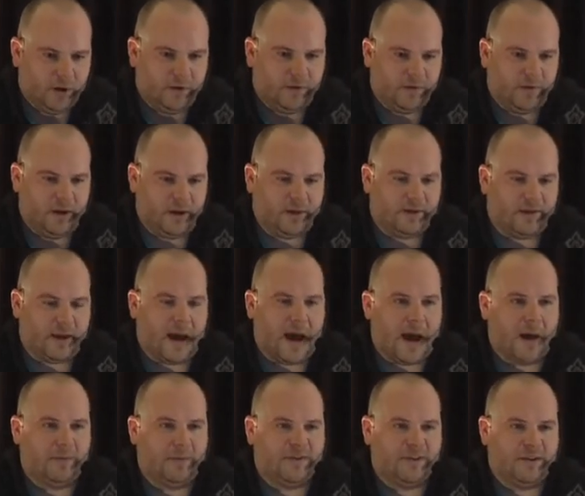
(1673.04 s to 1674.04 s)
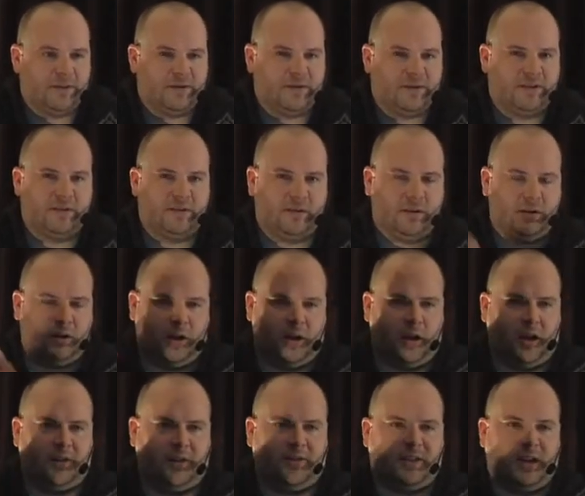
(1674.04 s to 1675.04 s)
Then tabs, since
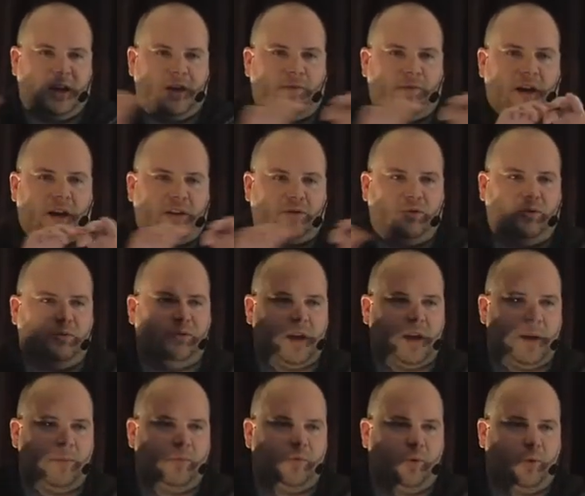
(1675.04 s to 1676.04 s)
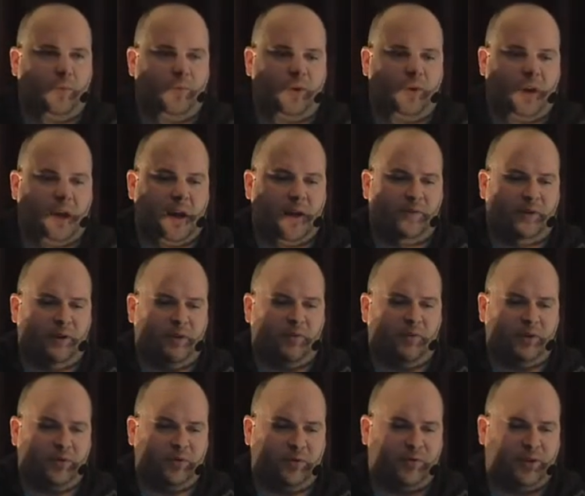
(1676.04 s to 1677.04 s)
inside of the actual tab group you have
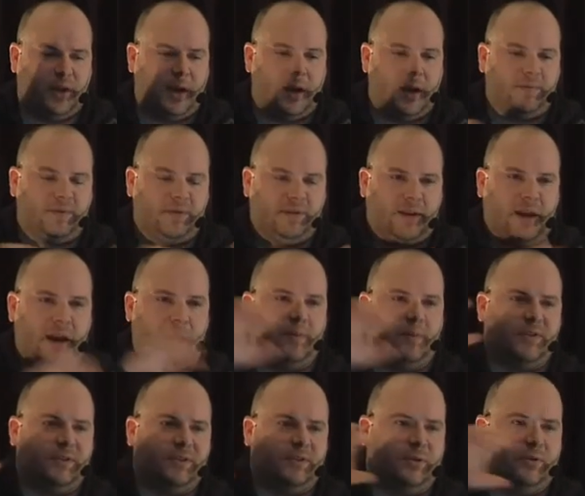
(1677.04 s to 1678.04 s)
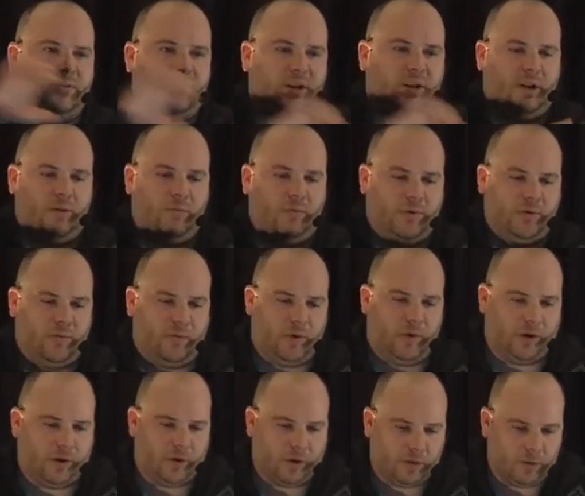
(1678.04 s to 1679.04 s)
individual tabs, a tab is associated with a
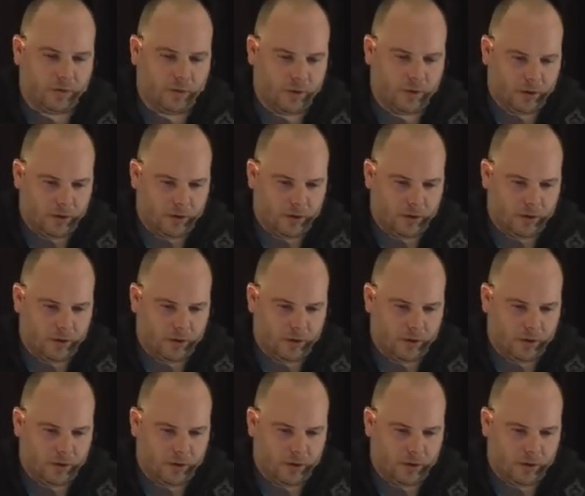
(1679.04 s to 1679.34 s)
window.